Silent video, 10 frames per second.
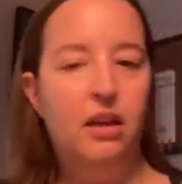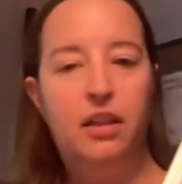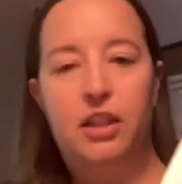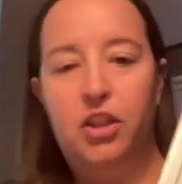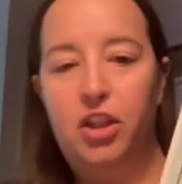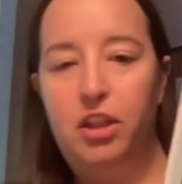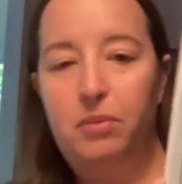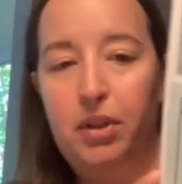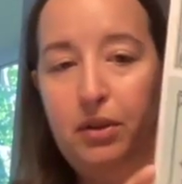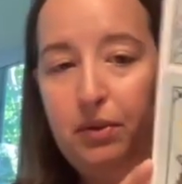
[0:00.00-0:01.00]
Stitchin' in
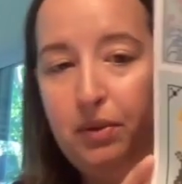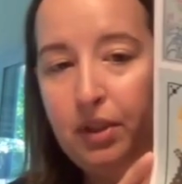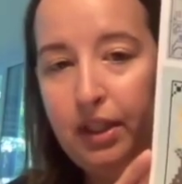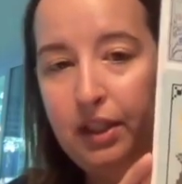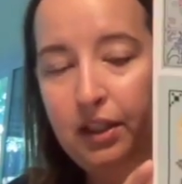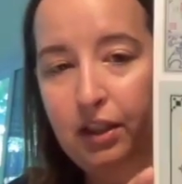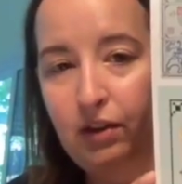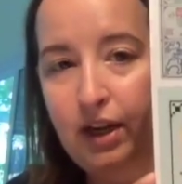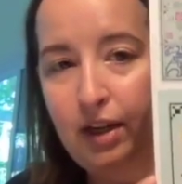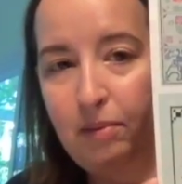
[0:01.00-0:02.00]
Blues on
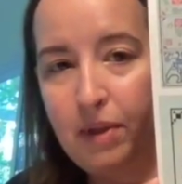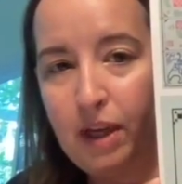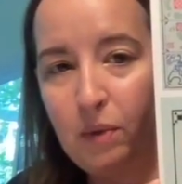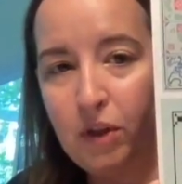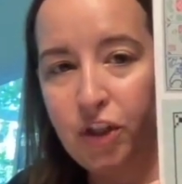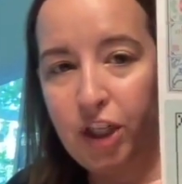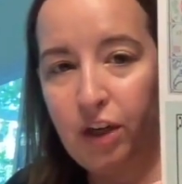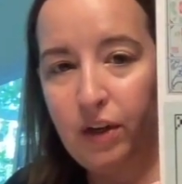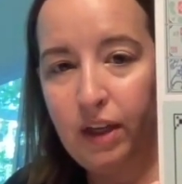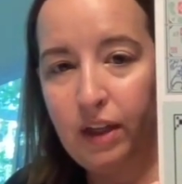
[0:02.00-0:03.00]
Instagram. They were
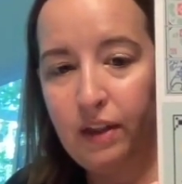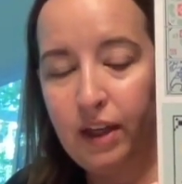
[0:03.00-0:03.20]
sharing